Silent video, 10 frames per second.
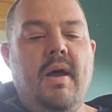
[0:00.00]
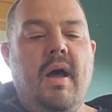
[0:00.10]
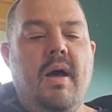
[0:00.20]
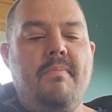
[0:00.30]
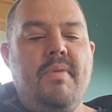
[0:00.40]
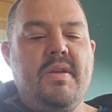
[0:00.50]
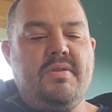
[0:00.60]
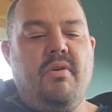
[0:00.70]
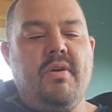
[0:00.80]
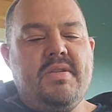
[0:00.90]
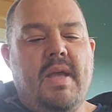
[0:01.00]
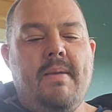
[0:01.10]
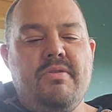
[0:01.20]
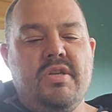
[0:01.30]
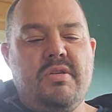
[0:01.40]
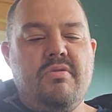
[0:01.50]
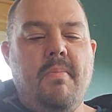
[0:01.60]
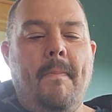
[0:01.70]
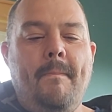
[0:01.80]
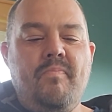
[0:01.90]
but as long as I just
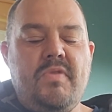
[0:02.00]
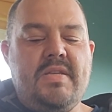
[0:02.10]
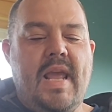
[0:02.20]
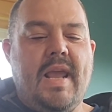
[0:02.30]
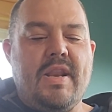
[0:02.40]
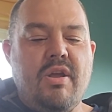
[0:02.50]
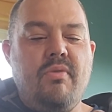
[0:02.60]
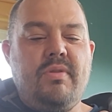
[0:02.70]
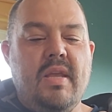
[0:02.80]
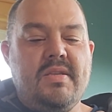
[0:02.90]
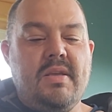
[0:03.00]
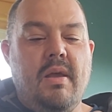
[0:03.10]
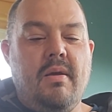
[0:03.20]
take a note that's